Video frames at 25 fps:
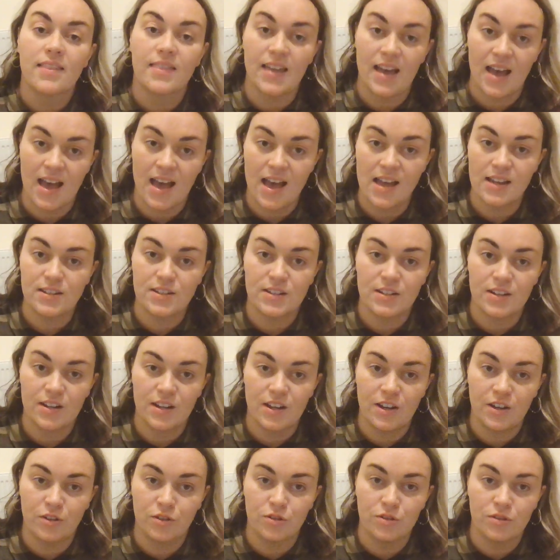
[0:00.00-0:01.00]
that
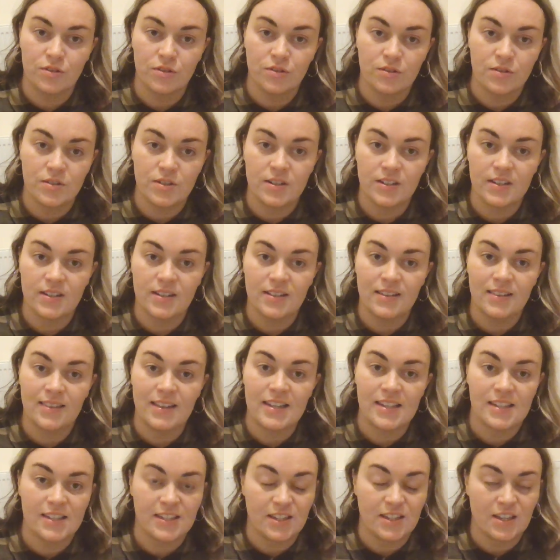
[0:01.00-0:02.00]
a good
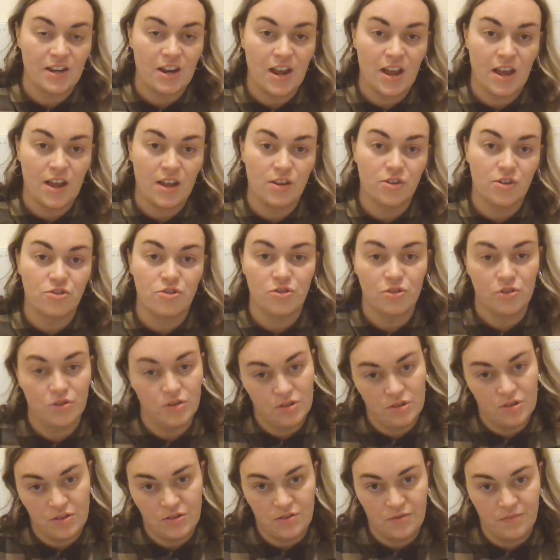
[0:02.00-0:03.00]
listener
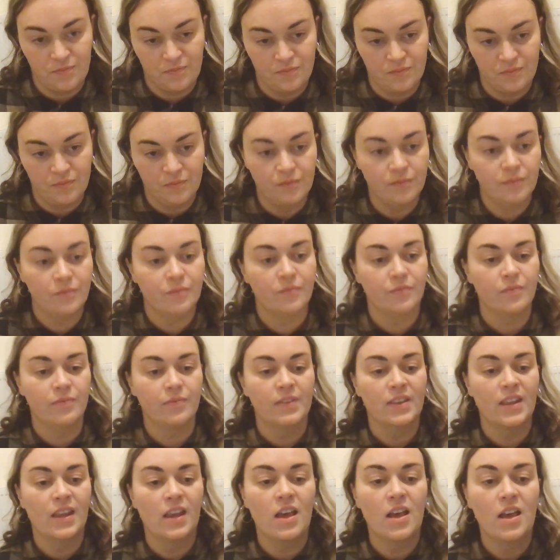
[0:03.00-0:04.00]
does.
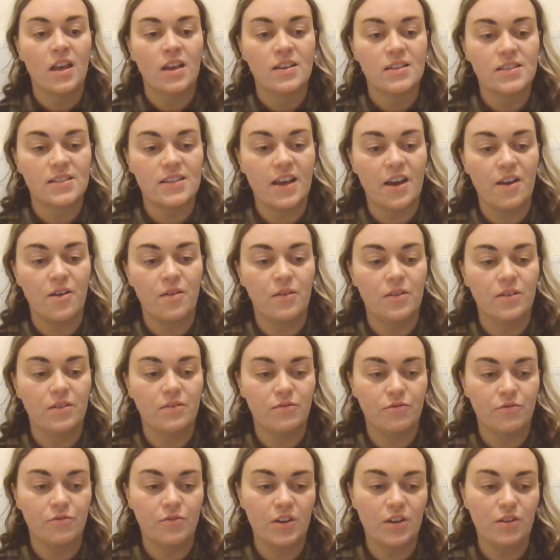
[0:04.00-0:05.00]
So
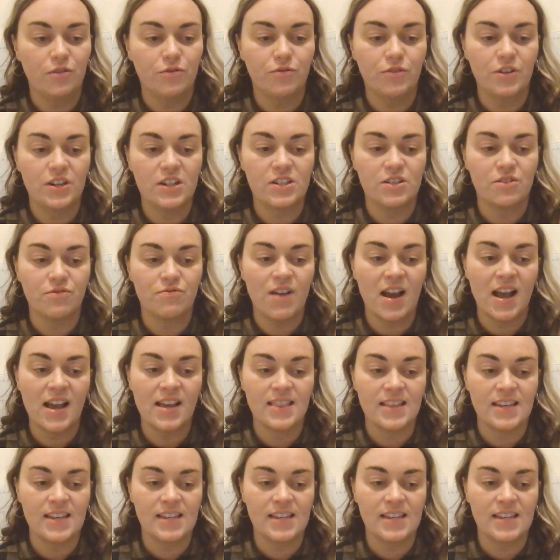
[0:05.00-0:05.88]
feel free to write